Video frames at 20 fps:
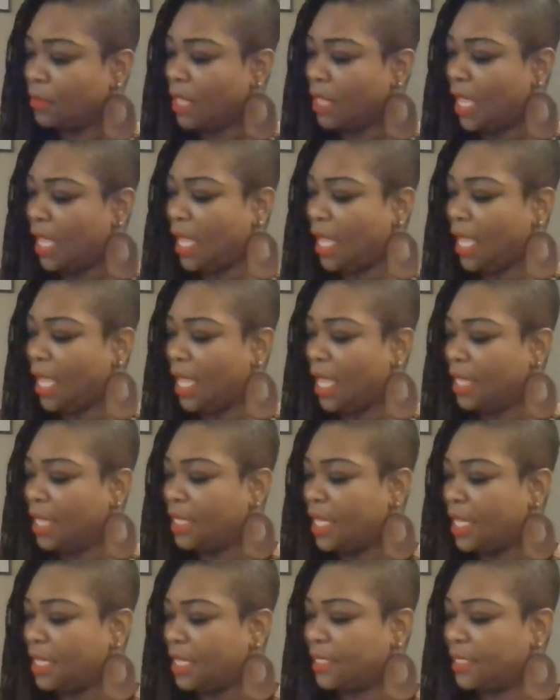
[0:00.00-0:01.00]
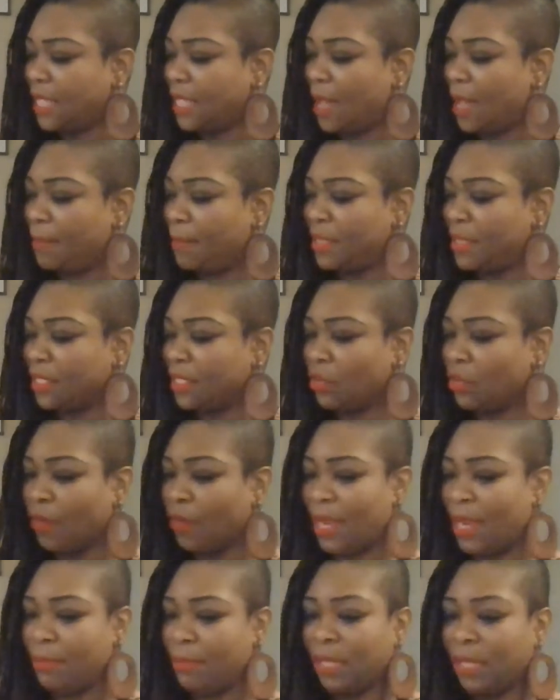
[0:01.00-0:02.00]
and hyssop is a
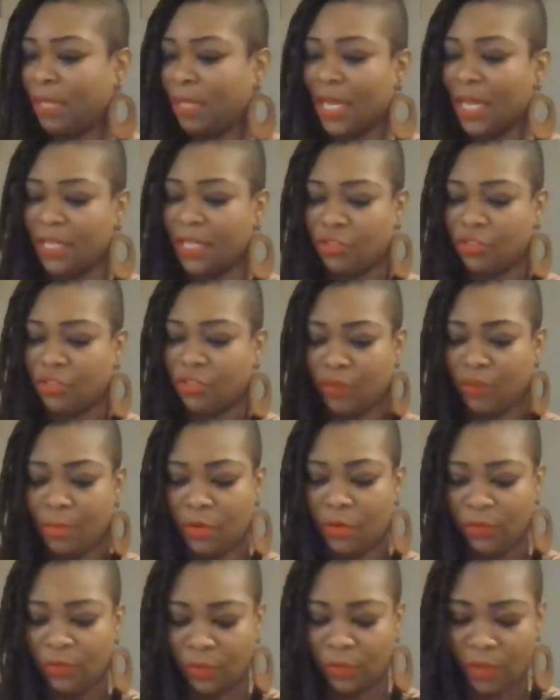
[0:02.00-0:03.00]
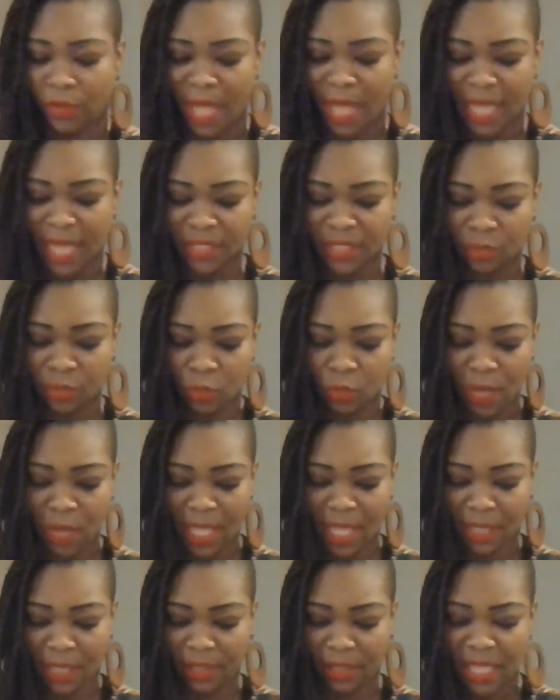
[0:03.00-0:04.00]
great blockage removal as
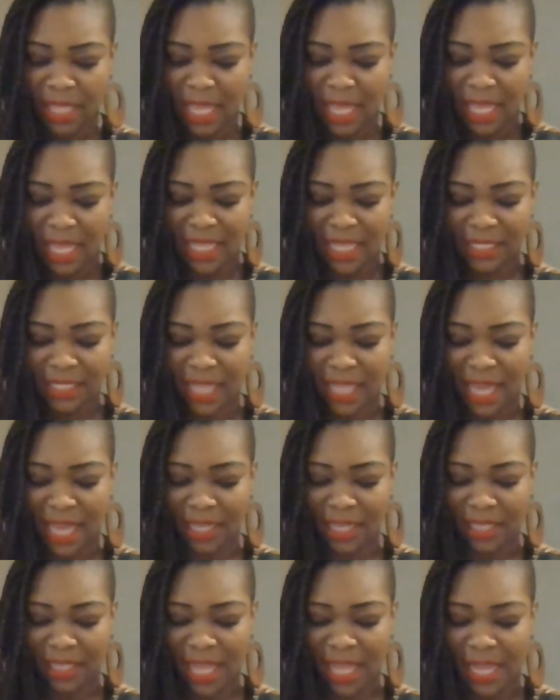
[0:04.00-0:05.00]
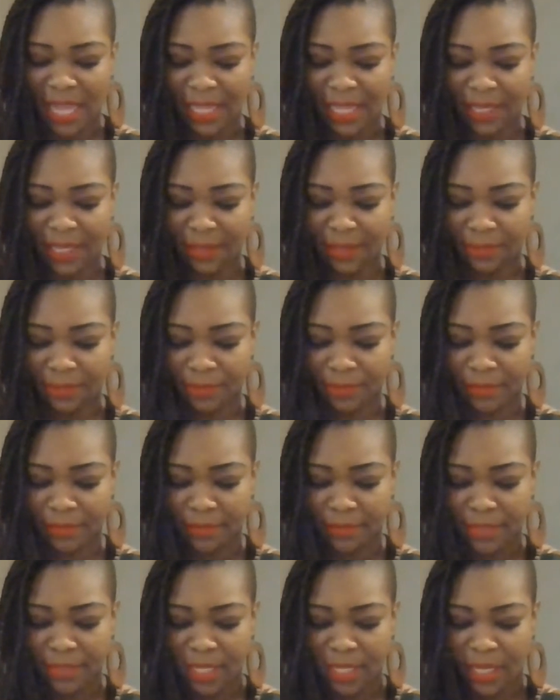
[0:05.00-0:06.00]
well. It's kind of like
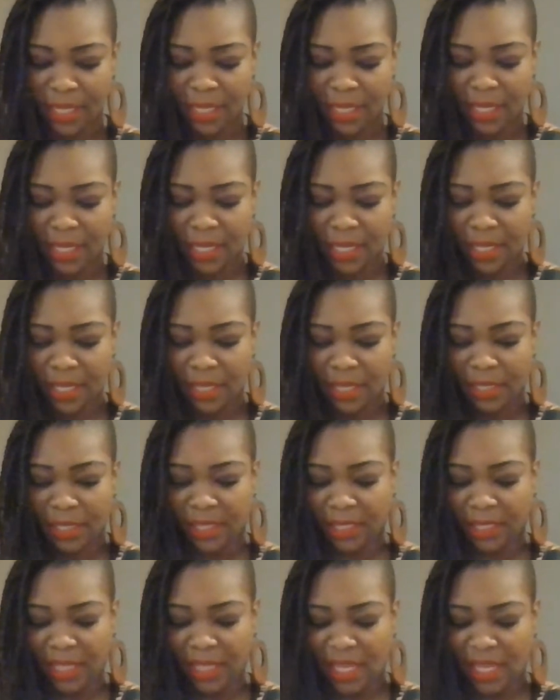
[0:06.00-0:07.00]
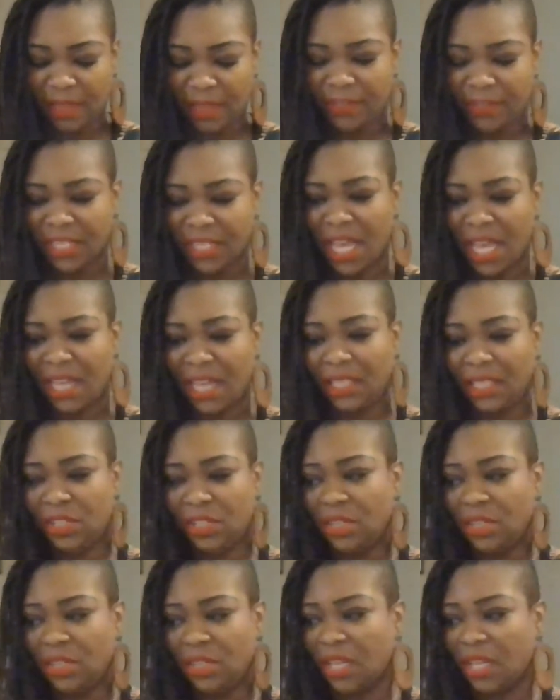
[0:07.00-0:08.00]
the leaves kind of
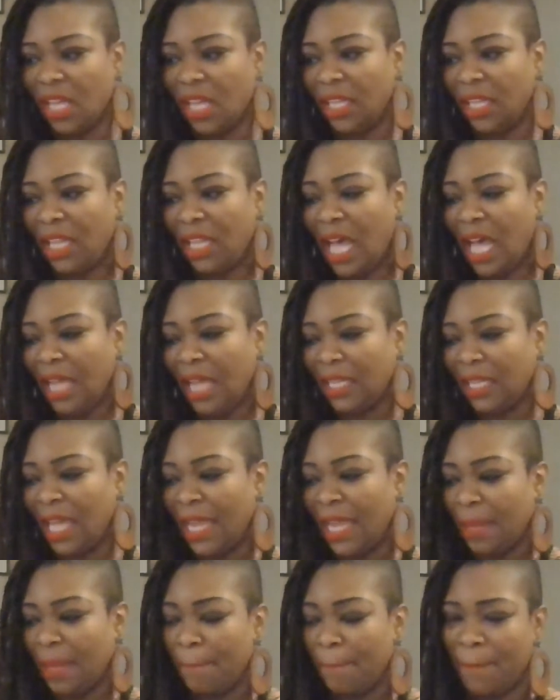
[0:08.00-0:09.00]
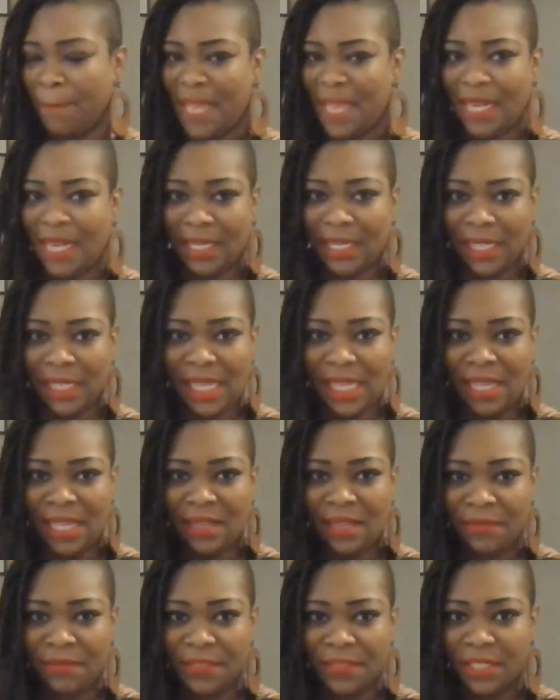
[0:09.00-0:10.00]
look a lot like mint
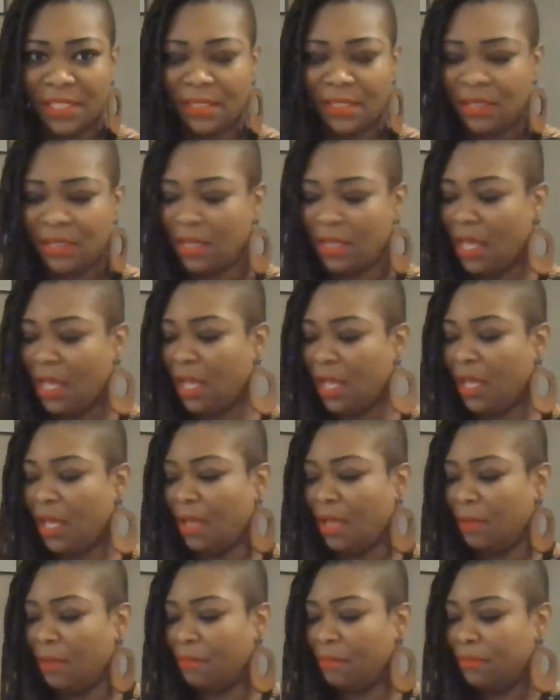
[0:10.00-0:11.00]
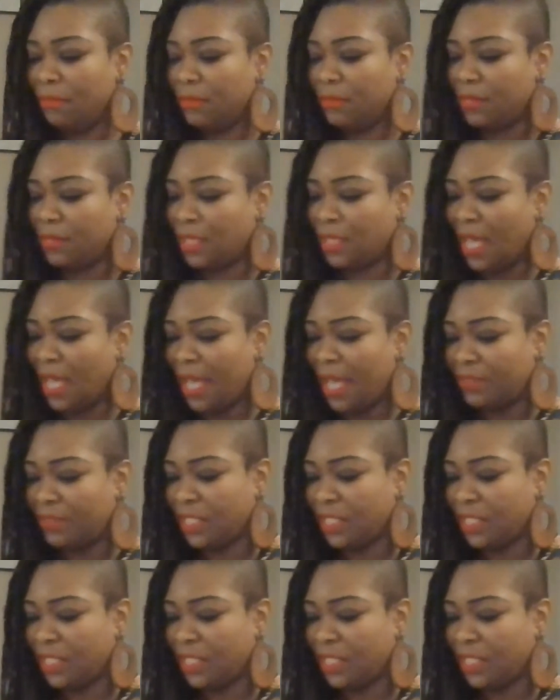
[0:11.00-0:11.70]
leaves. So I have